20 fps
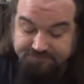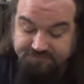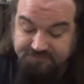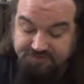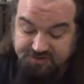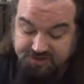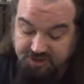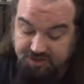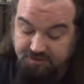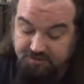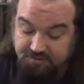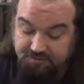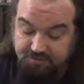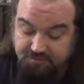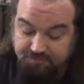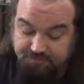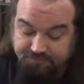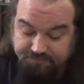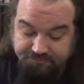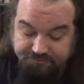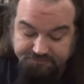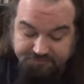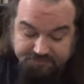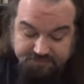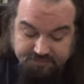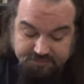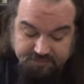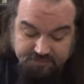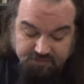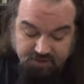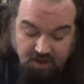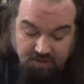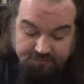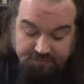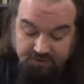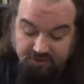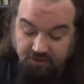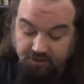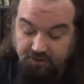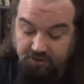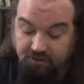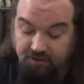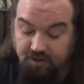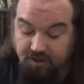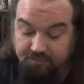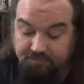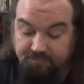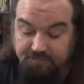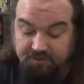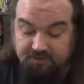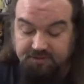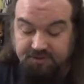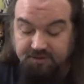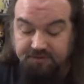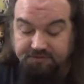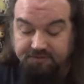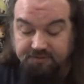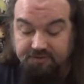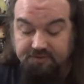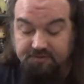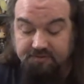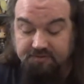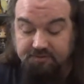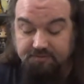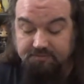Joe drops a girder on Bulldozer,